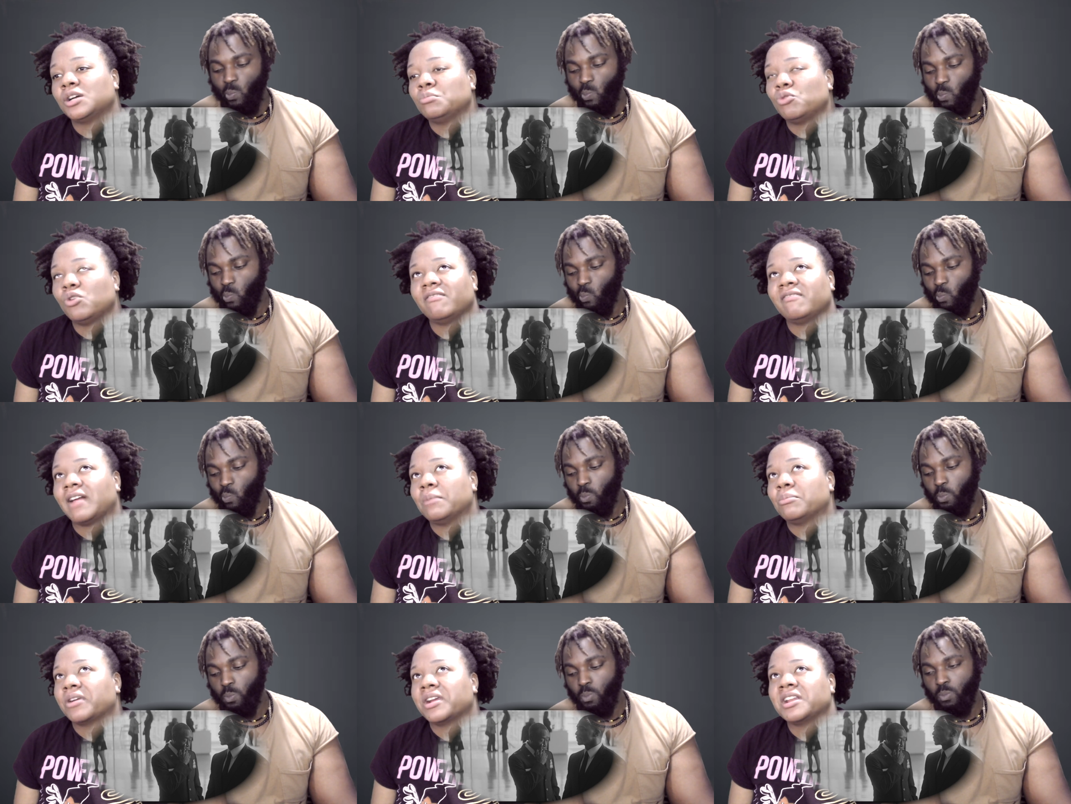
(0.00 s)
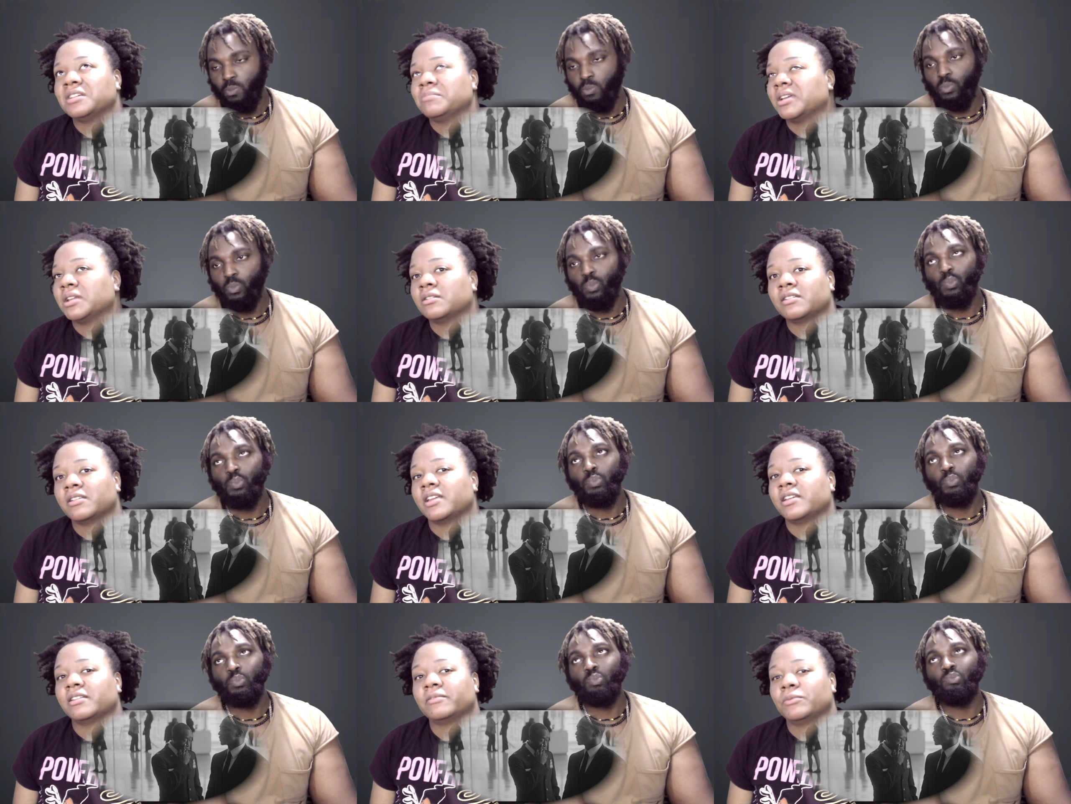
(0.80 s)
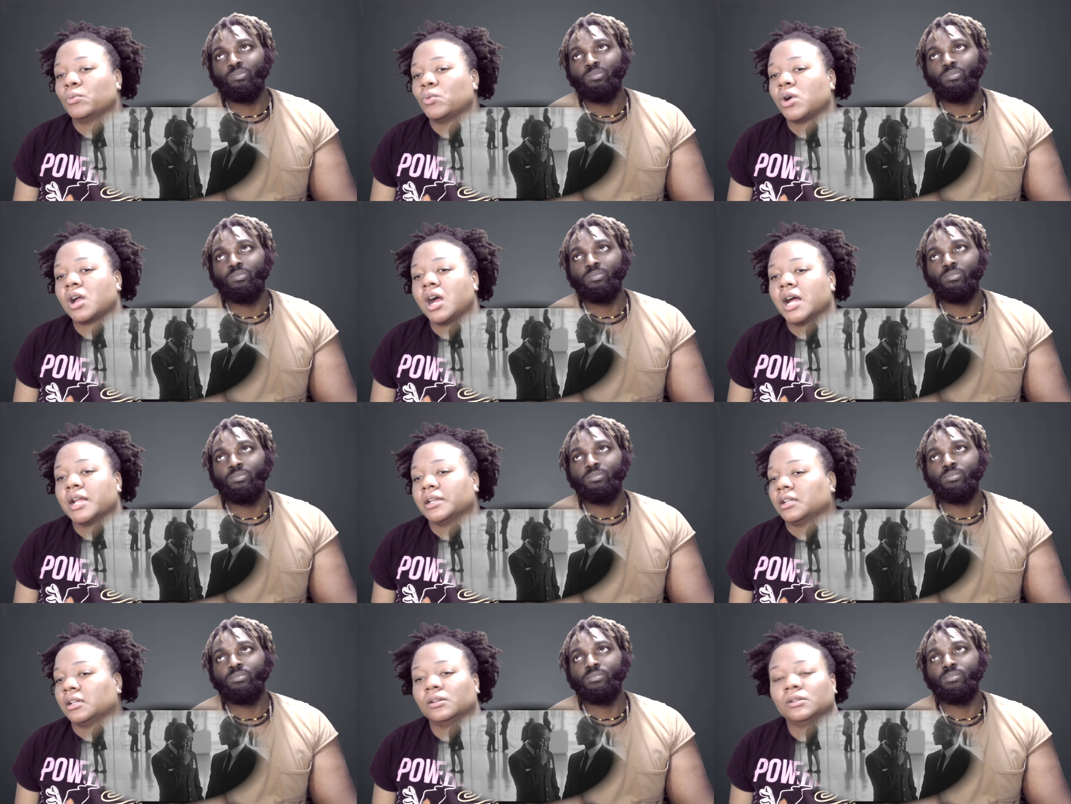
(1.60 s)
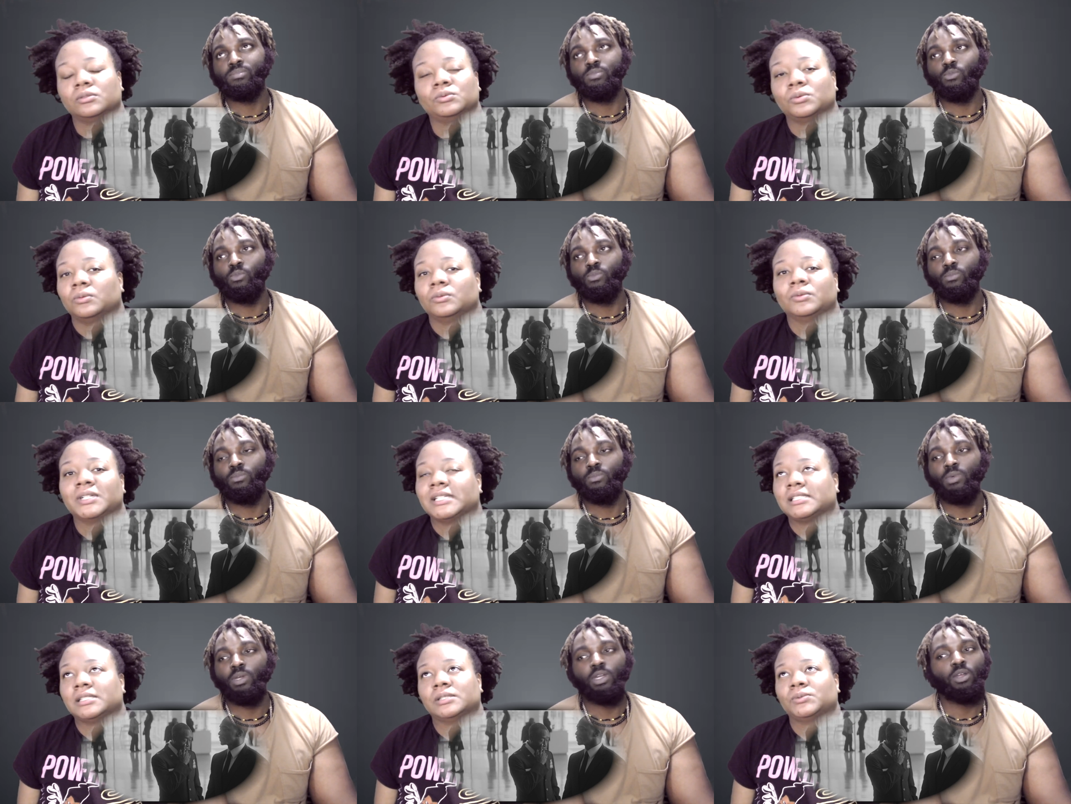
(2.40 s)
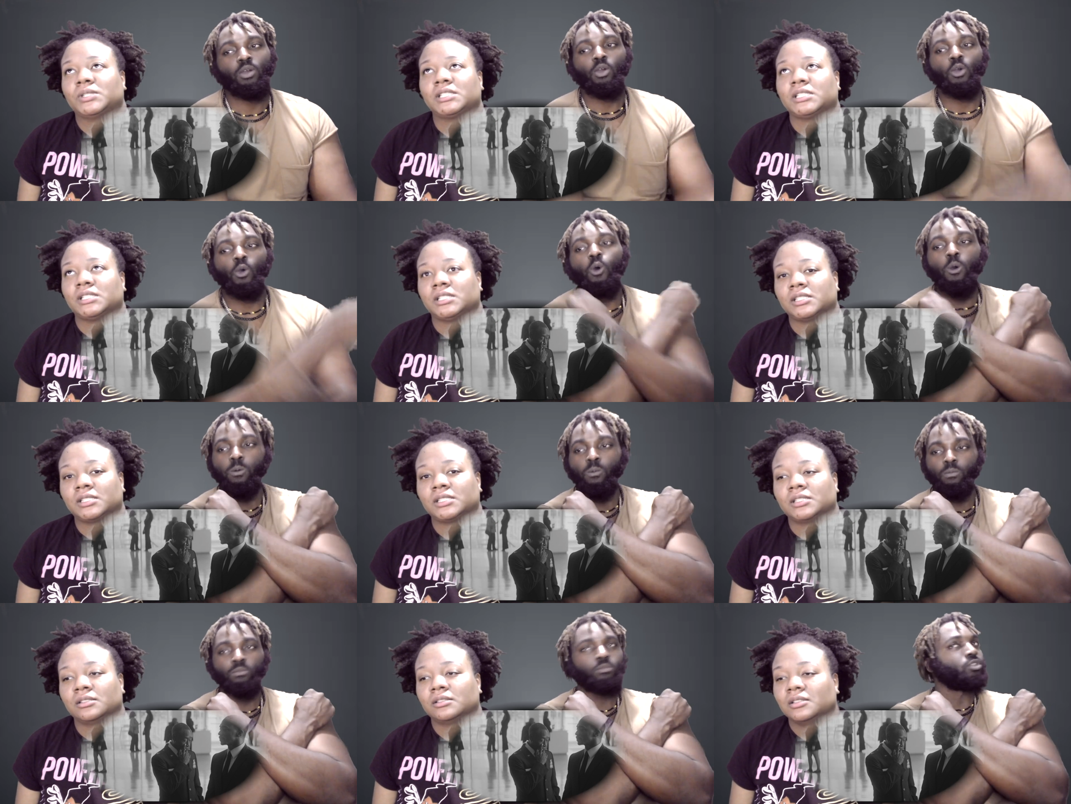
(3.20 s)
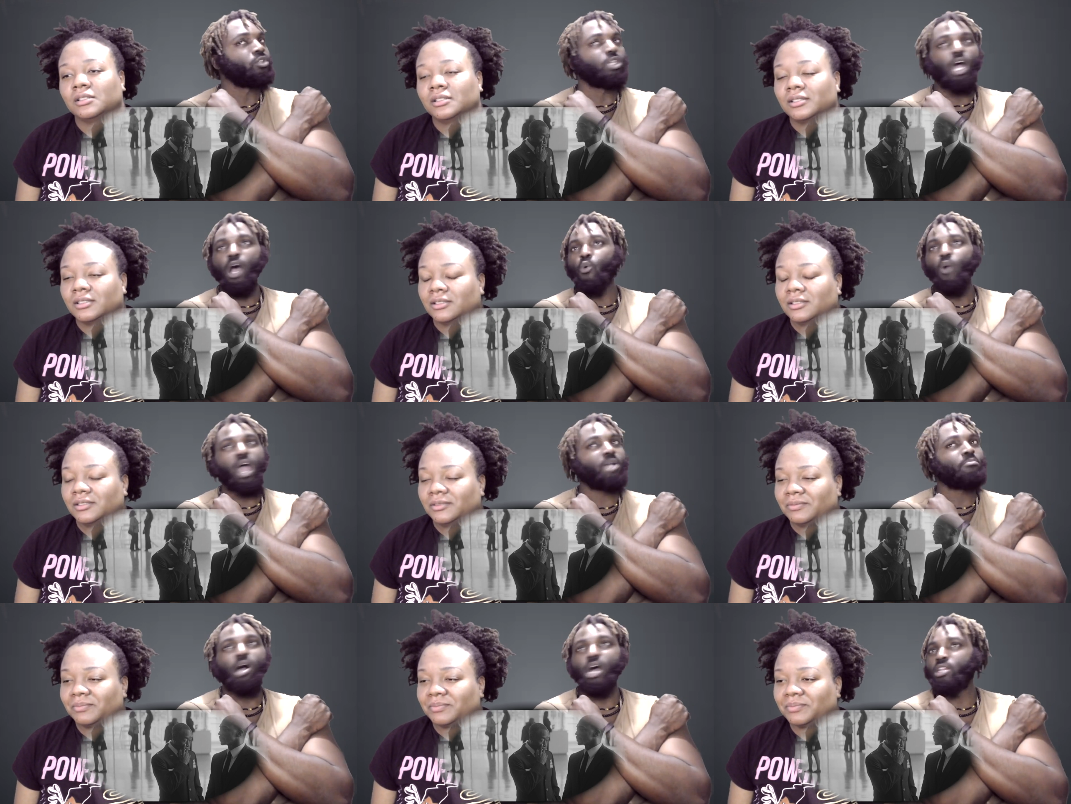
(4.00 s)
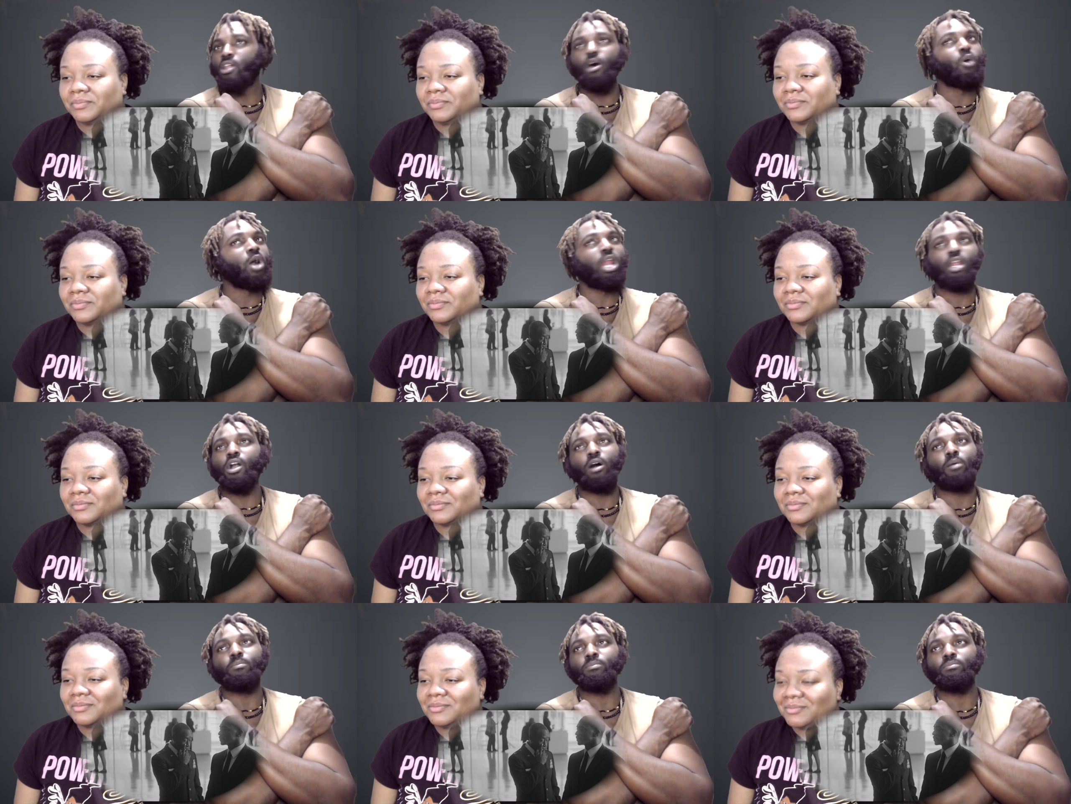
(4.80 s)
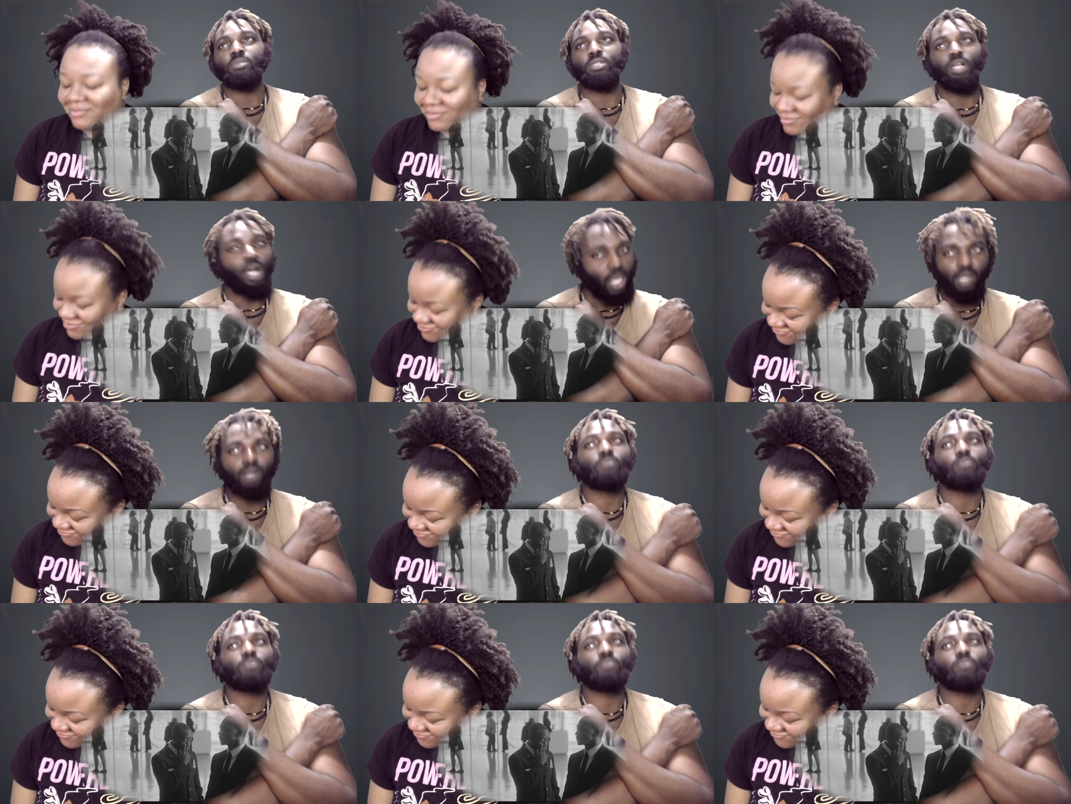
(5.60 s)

Speaker 1: more vibranium in, in Wakanda. What is what is this?
Speaker 2: no white man, no welcome. Huh?